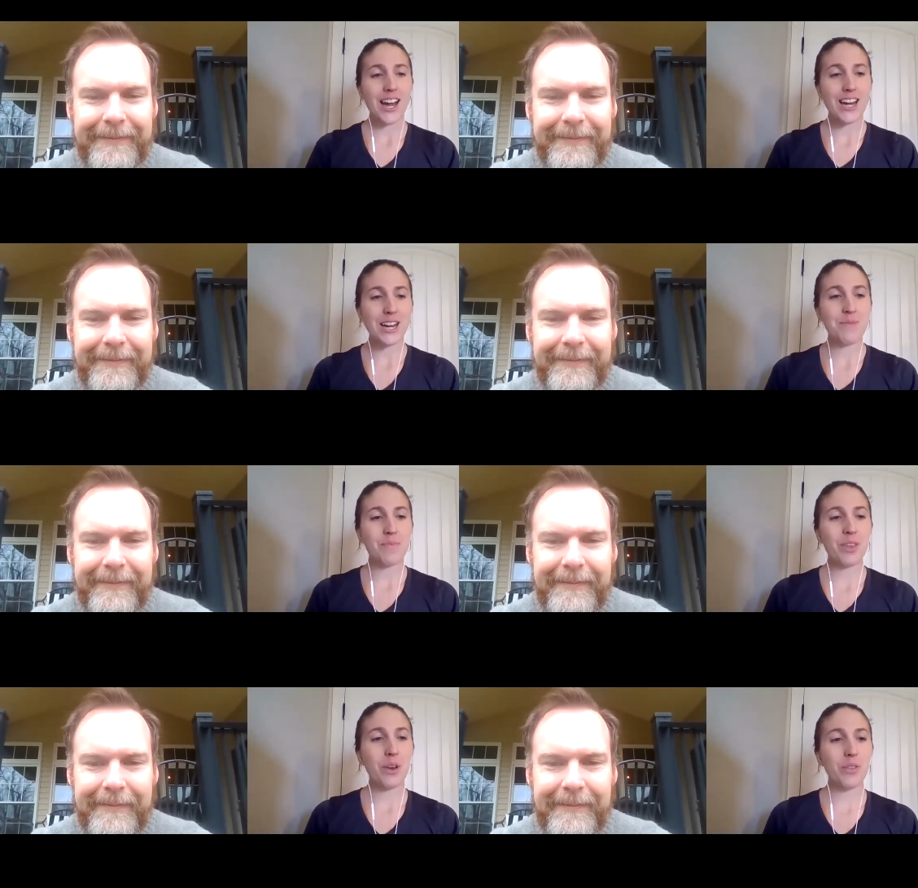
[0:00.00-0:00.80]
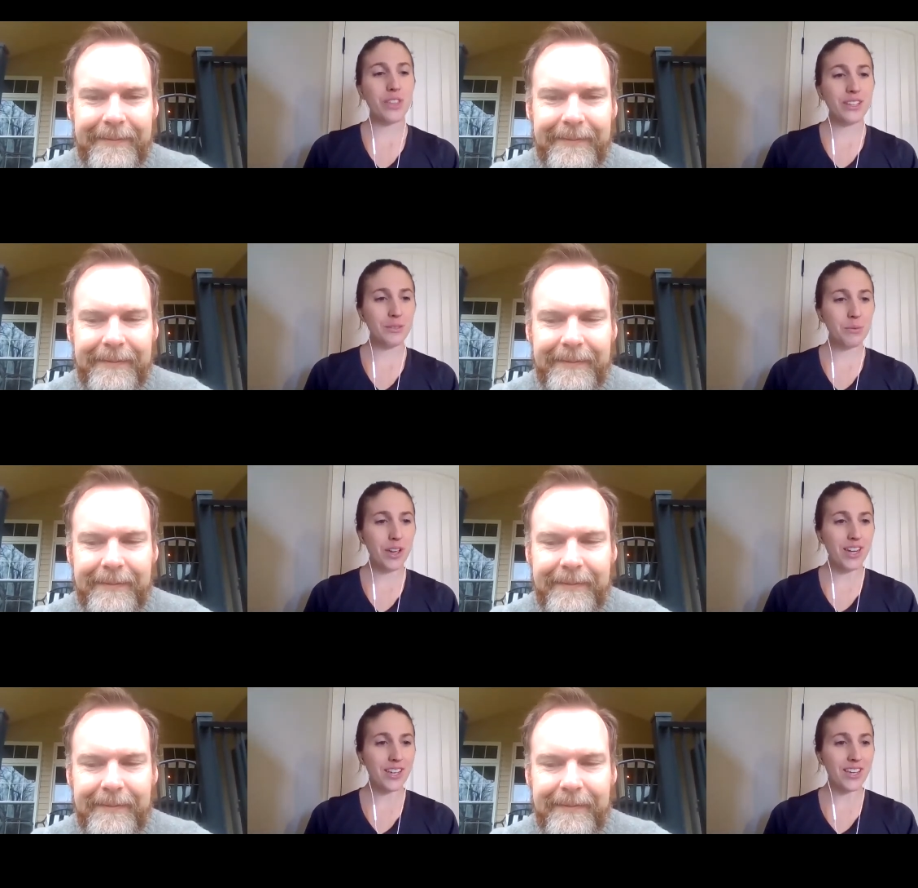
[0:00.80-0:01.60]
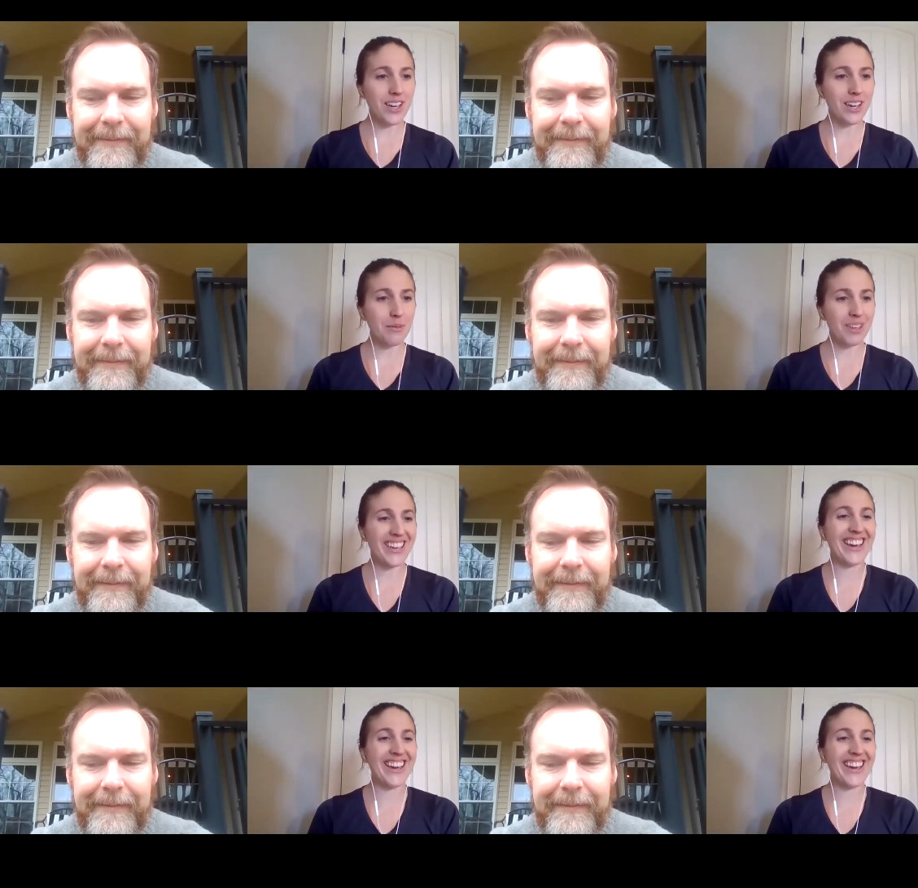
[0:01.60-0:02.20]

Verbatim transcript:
Speaker 1: Um, this one it comes,